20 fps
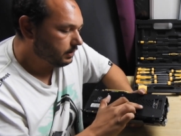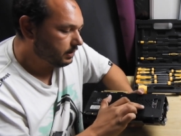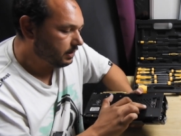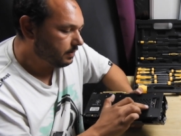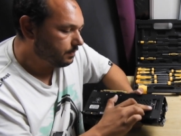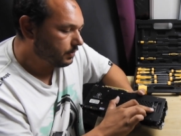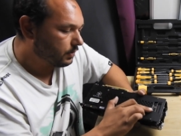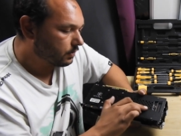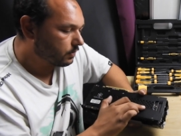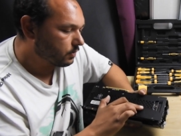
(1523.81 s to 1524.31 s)

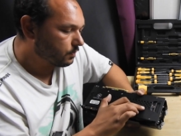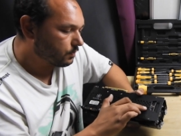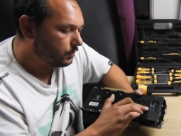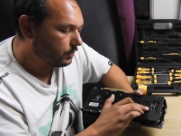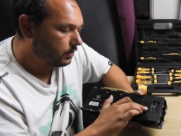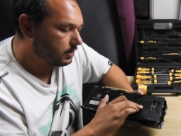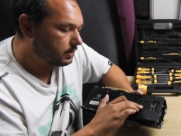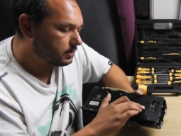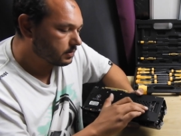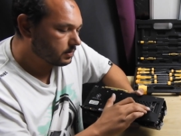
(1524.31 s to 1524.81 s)
Keep your
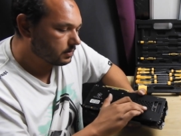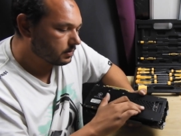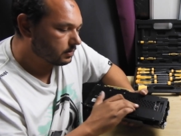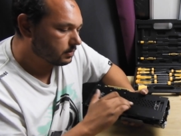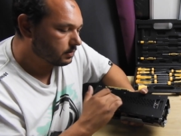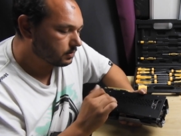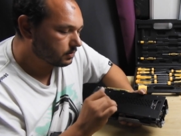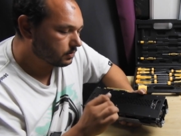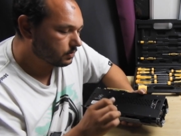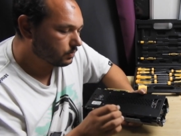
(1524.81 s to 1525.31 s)
components
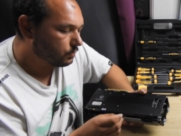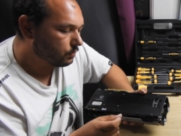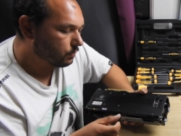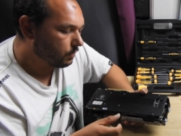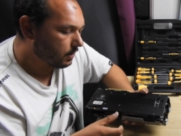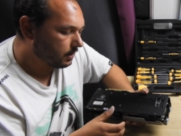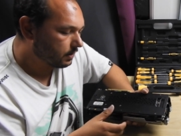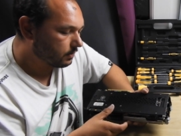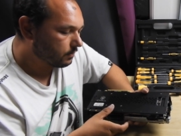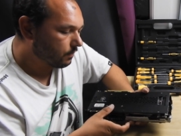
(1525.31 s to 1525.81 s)

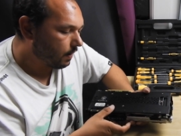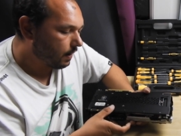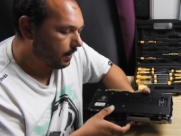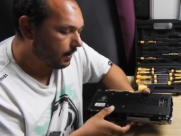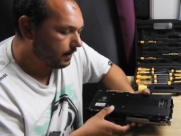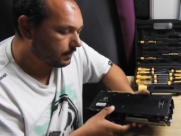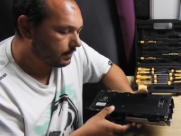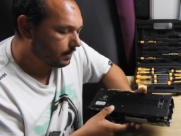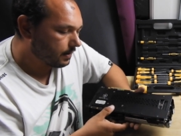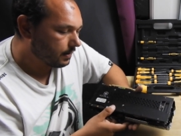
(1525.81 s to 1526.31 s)
cool and
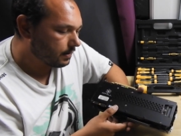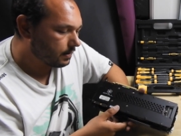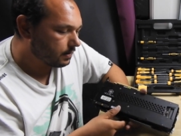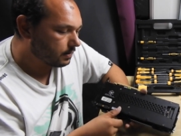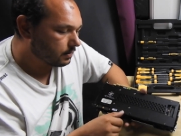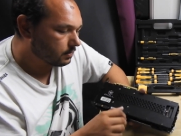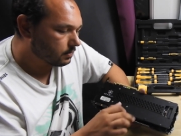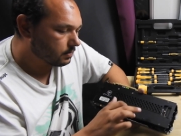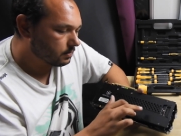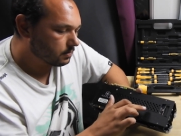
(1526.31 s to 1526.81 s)
quiet and
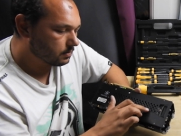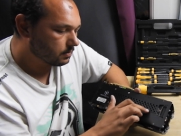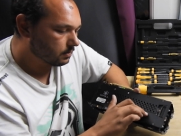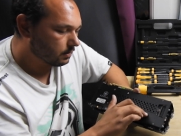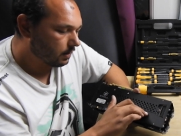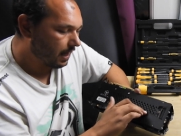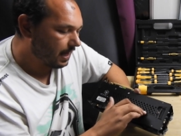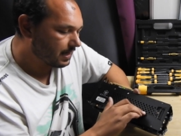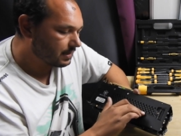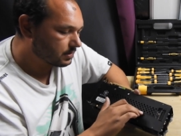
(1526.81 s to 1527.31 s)

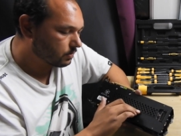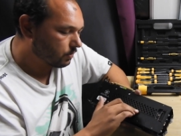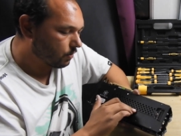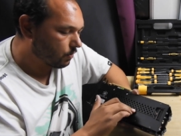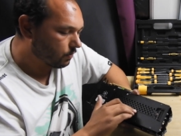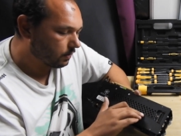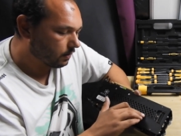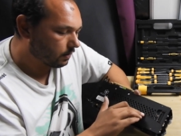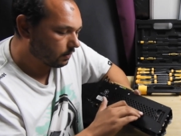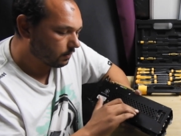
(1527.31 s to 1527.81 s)
last
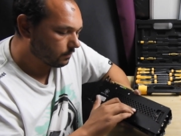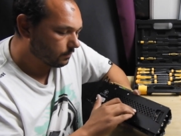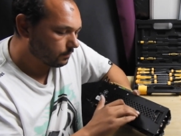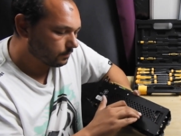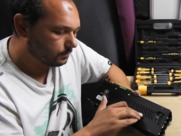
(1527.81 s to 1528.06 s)
longer.